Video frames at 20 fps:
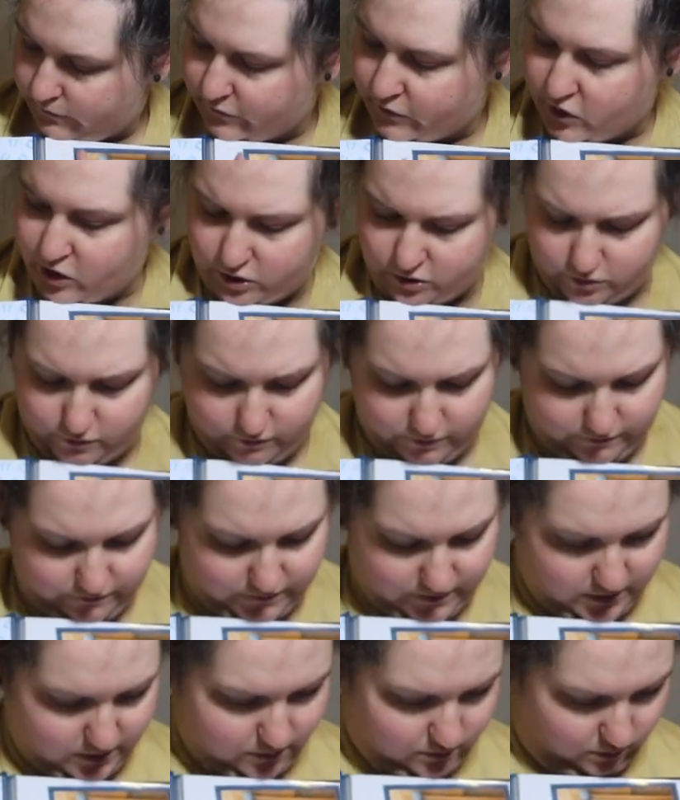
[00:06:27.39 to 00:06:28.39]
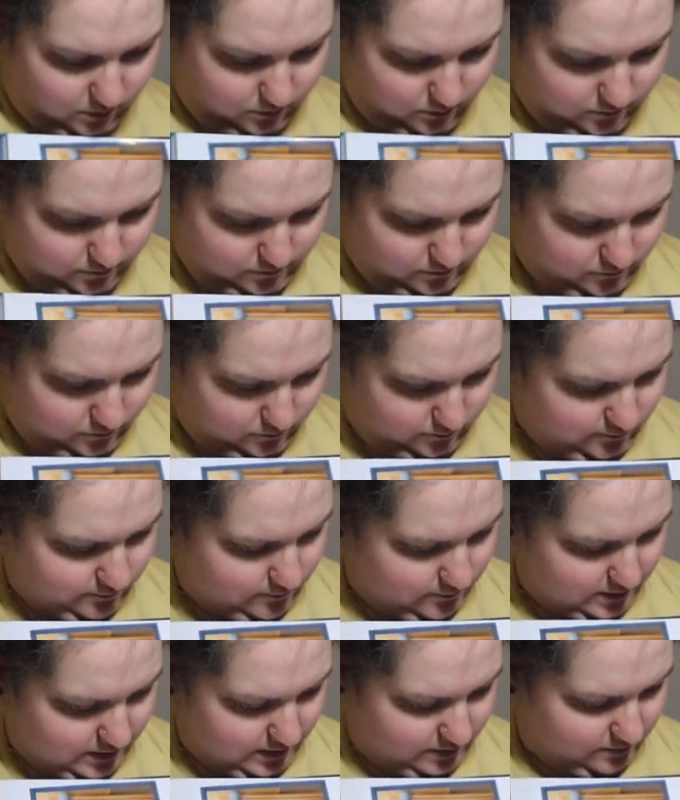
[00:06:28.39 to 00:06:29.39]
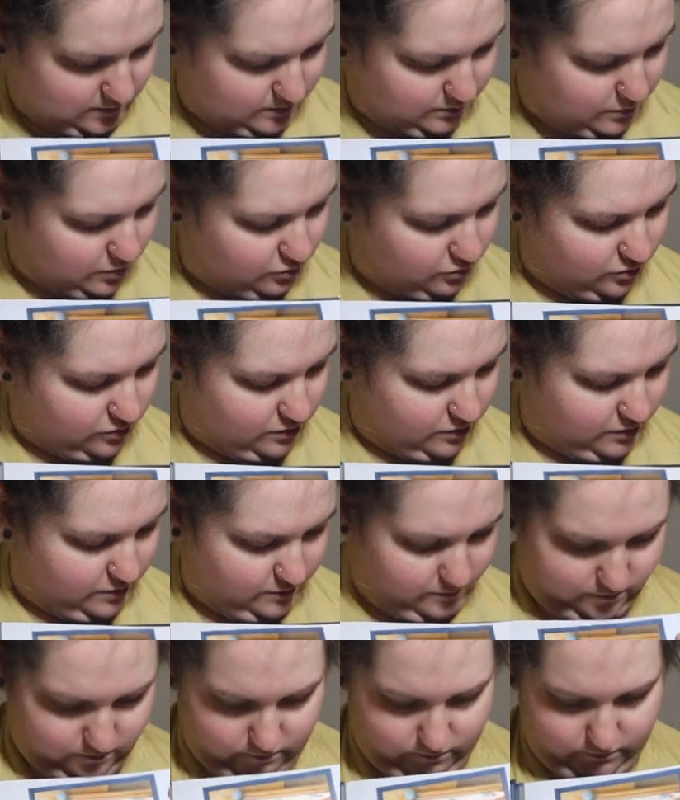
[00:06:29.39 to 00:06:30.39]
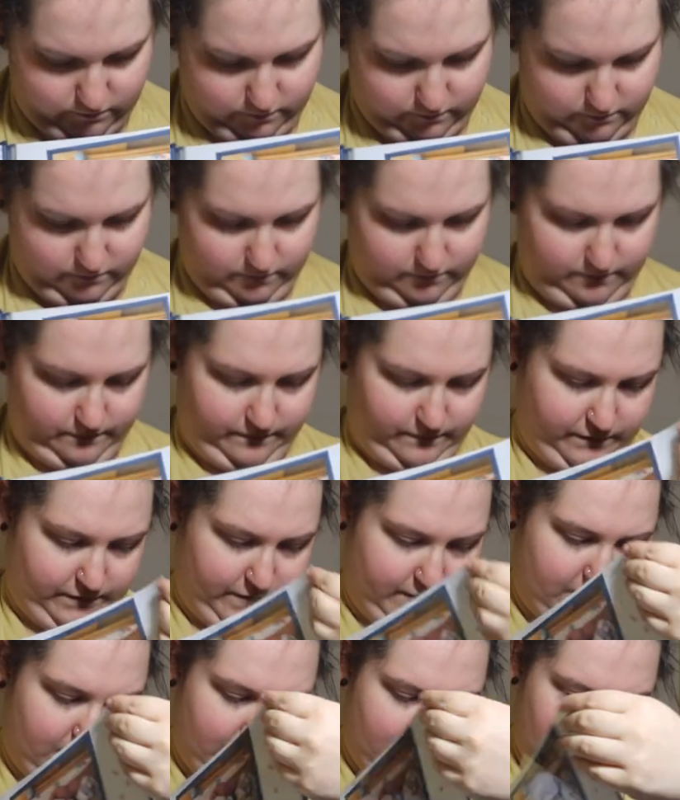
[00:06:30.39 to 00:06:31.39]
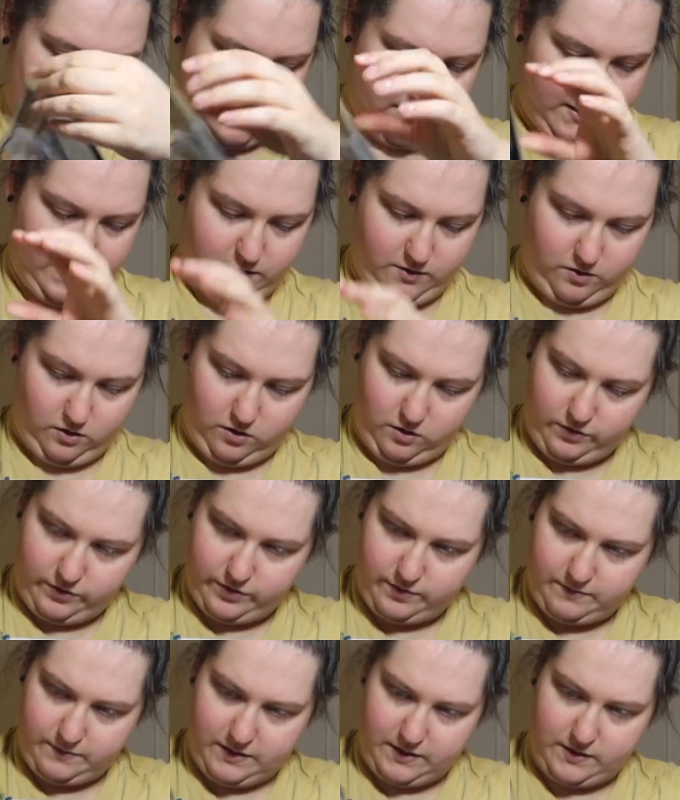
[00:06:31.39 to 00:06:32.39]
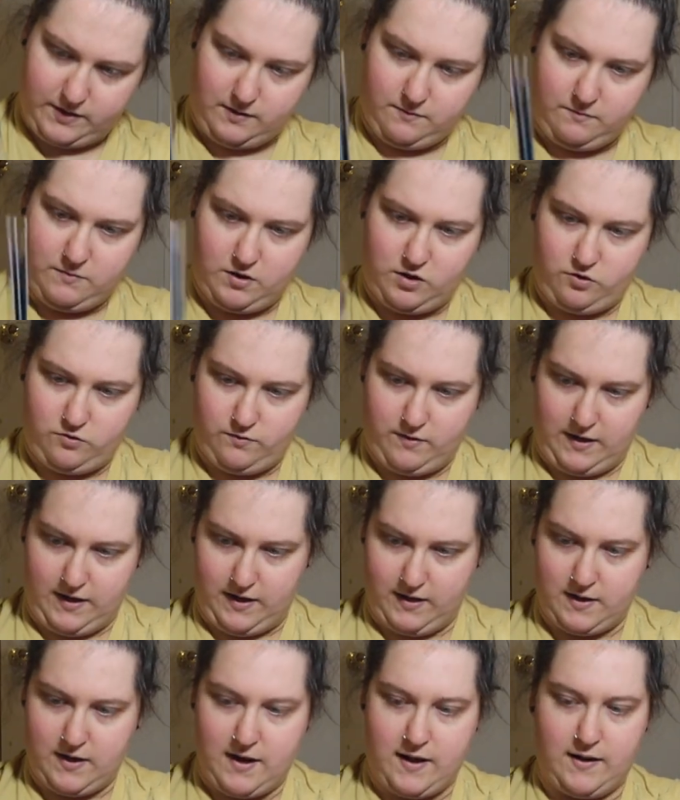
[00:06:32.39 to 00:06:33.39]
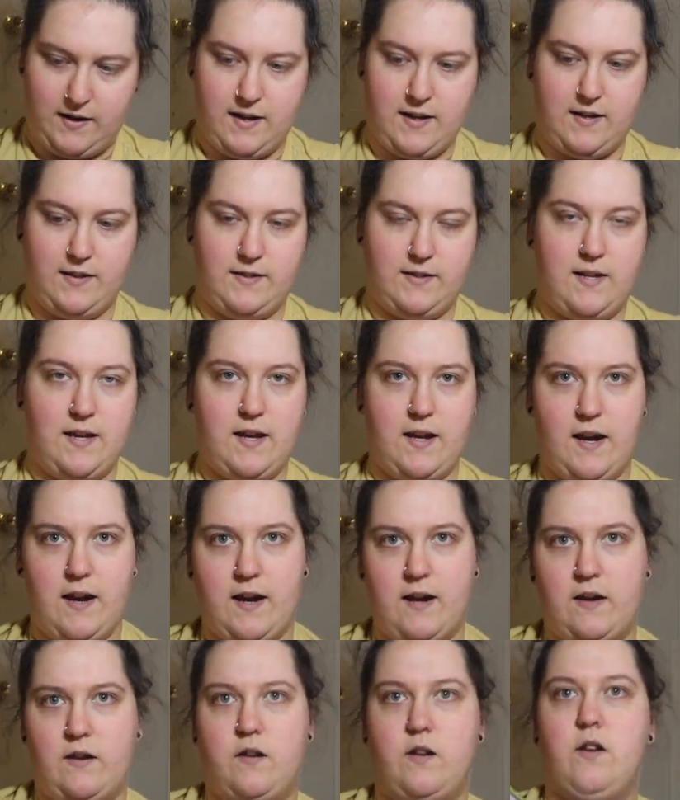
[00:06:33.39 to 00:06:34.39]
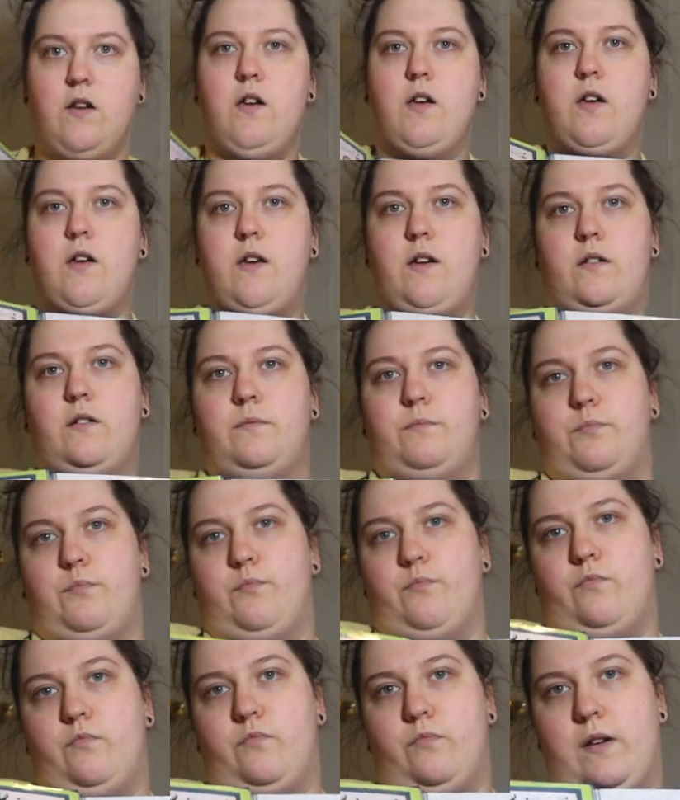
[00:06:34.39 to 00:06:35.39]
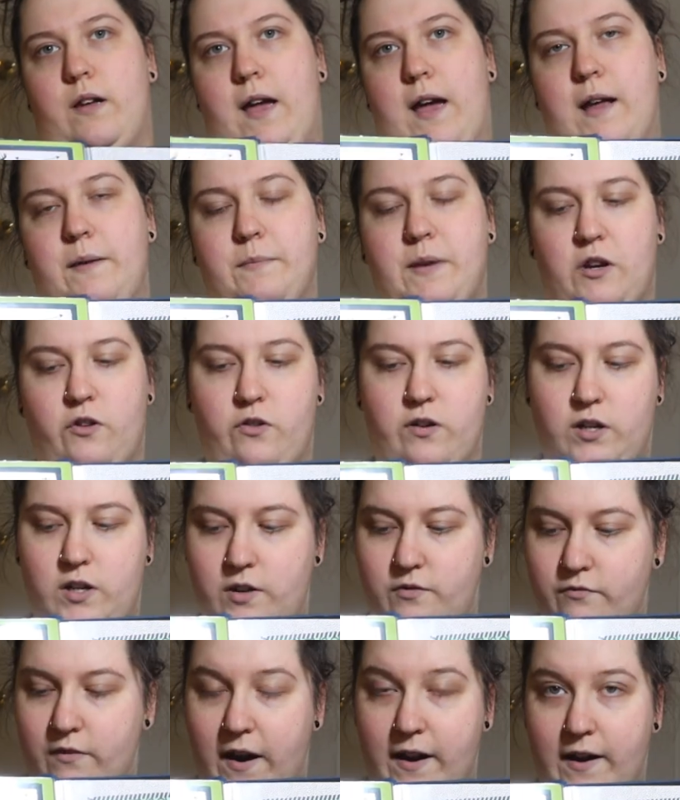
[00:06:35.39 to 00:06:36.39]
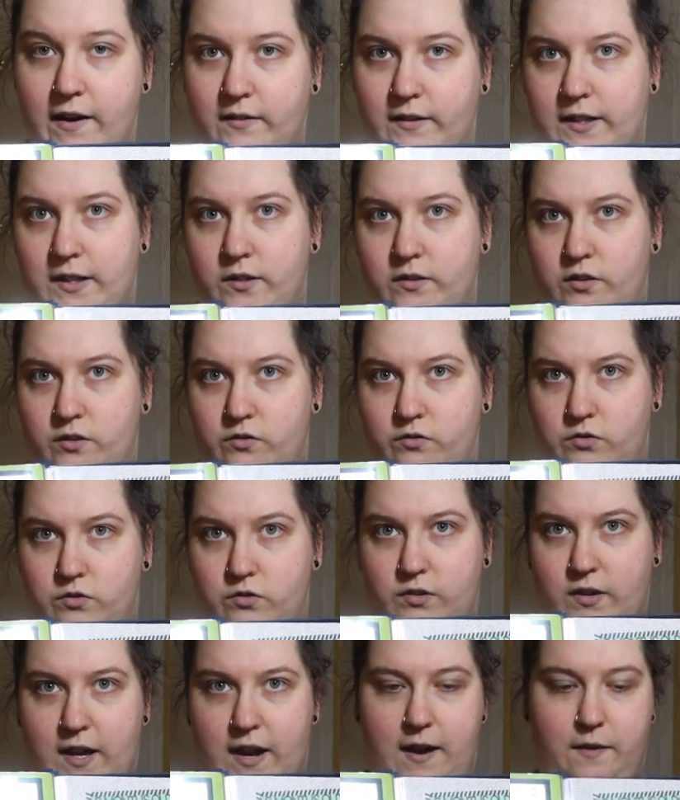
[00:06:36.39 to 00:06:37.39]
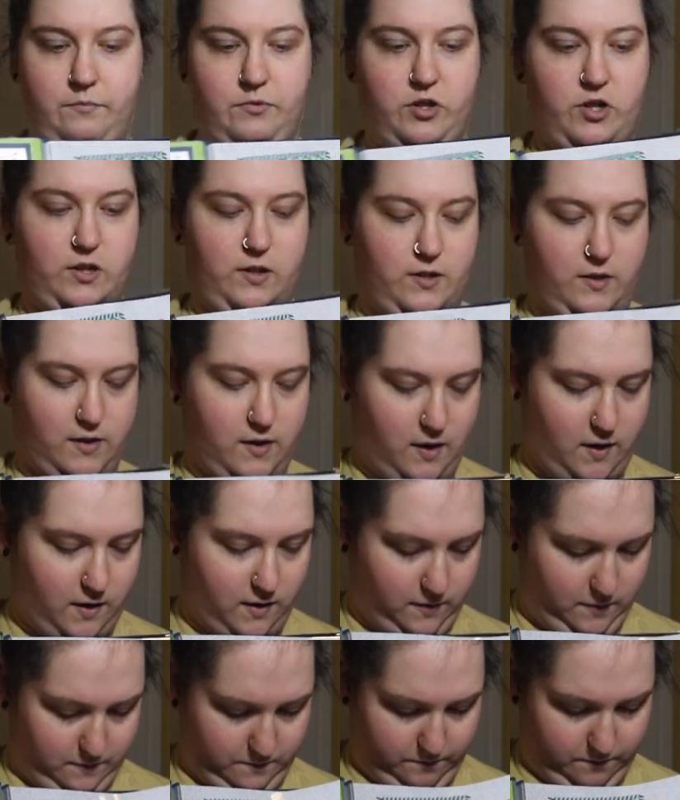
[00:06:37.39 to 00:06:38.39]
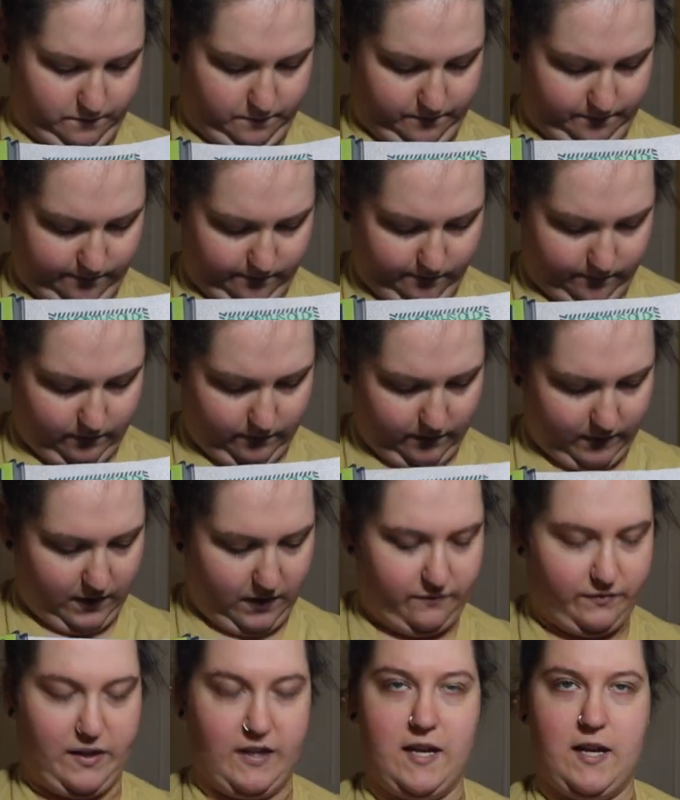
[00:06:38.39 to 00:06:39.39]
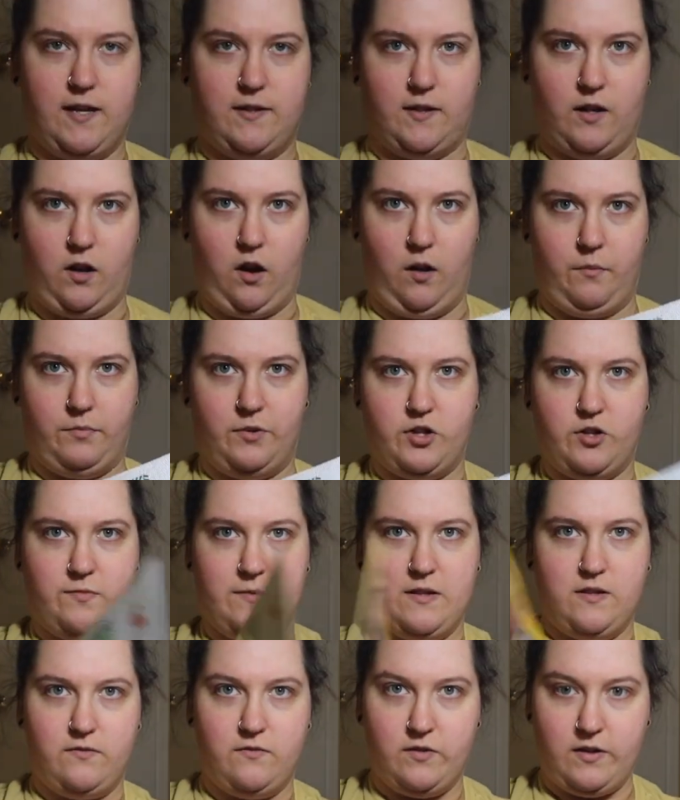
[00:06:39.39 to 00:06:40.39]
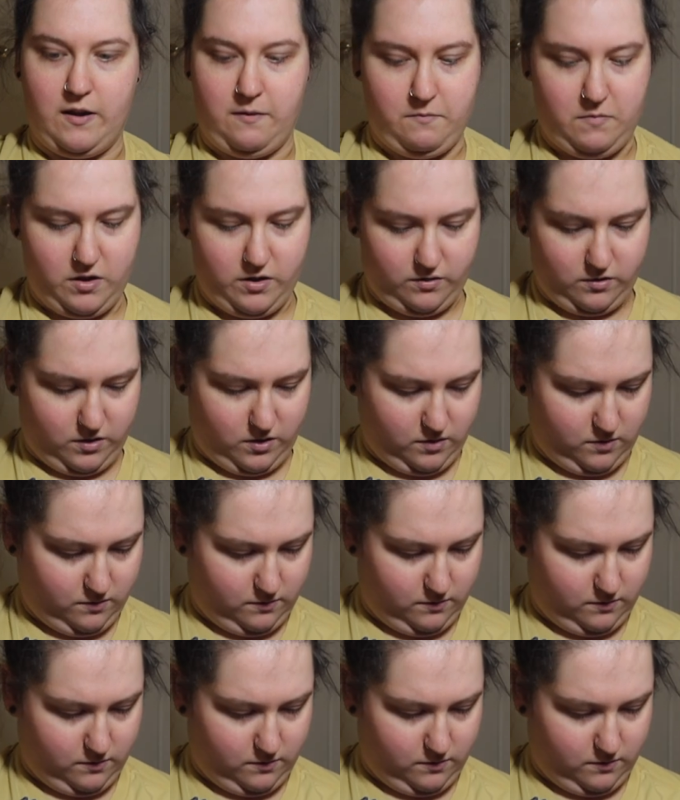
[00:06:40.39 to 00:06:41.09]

gender reveal, when he was born, and then all the months in between. And I had my Cricut write out like little captions of like his accomplishments for that month.